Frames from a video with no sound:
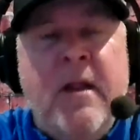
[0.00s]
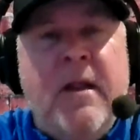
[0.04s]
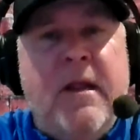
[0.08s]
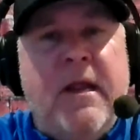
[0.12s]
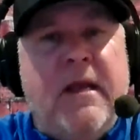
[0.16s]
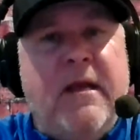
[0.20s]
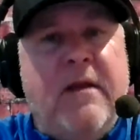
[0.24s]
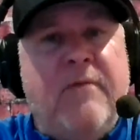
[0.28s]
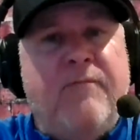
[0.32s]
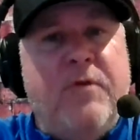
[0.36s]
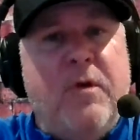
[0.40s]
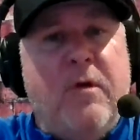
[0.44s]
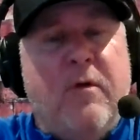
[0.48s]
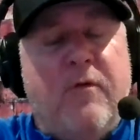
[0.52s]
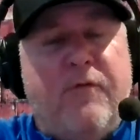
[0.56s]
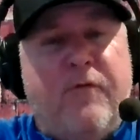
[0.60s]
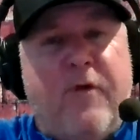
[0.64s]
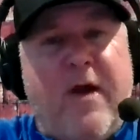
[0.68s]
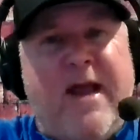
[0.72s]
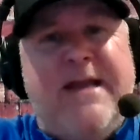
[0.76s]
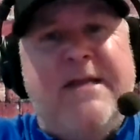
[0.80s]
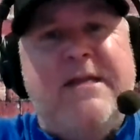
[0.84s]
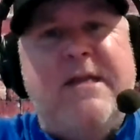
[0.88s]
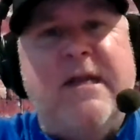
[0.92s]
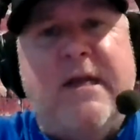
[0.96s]
And if you're
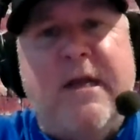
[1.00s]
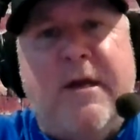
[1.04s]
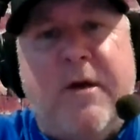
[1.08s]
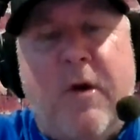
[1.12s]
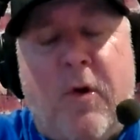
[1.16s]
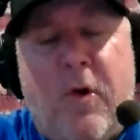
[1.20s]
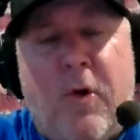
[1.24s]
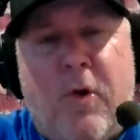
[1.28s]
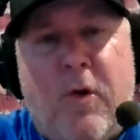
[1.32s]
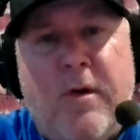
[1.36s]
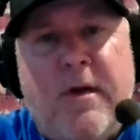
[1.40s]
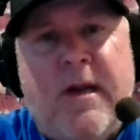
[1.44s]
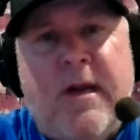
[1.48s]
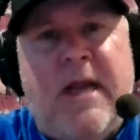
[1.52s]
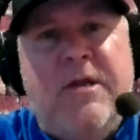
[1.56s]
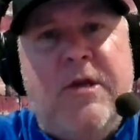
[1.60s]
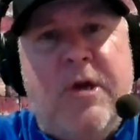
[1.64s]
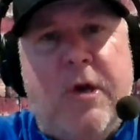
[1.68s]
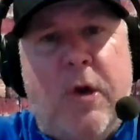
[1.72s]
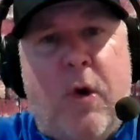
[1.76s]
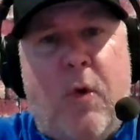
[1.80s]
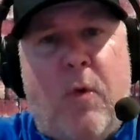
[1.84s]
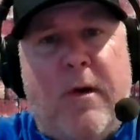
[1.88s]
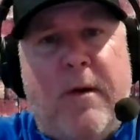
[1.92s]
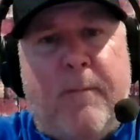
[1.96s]
afraid to get hurt and you
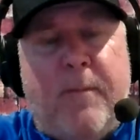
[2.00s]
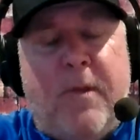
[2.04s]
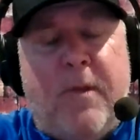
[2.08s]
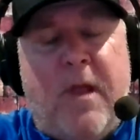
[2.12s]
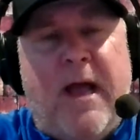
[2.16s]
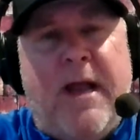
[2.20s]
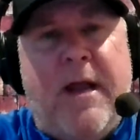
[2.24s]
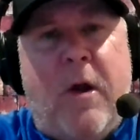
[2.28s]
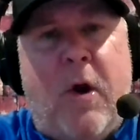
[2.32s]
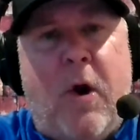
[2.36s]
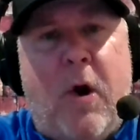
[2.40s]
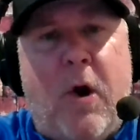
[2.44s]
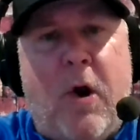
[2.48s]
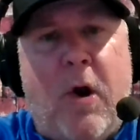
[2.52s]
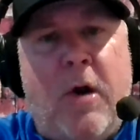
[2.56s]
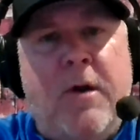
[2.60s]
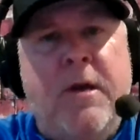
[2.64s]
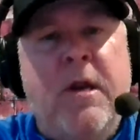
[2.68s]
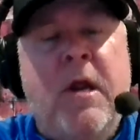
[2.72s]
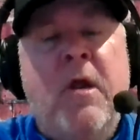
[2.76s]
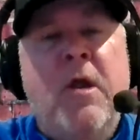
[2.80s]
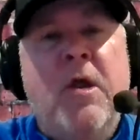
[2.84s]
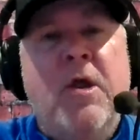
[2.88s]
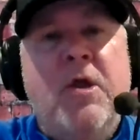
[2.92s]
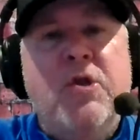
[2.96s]
don't want to play hard,
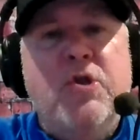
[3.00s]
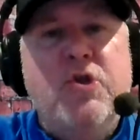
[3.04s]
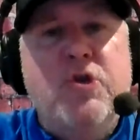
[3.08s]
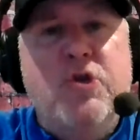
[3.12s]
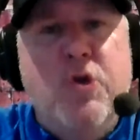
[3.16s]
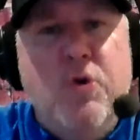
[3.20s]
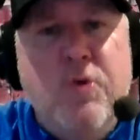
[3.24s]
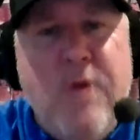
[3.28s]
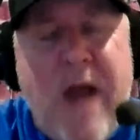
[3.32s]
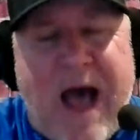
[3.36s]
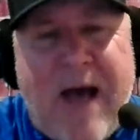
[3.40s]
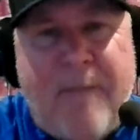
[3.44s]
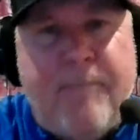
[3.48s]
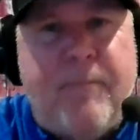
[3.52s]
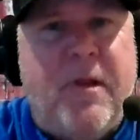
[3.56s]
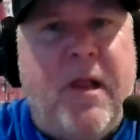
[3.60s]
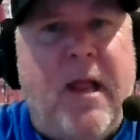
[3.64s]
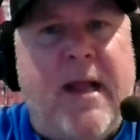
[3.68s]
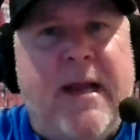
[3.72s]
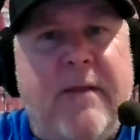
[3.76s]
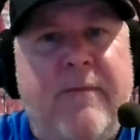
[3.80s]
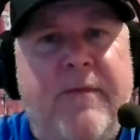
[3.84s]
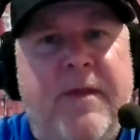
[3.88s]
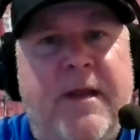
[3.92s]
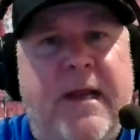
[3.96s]
do not
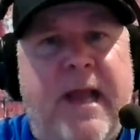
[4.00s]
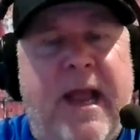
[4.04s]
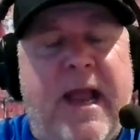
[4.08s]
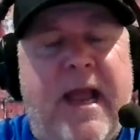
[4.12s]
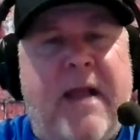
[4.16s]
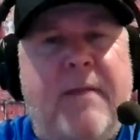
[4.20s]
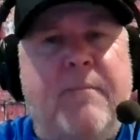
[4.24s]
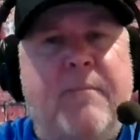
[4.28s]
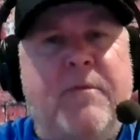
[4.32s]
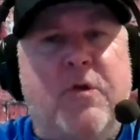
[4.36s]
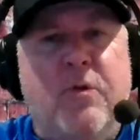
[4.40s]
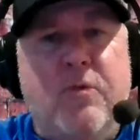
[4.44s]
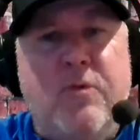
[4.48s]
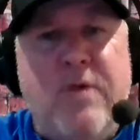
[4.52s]
play in the game.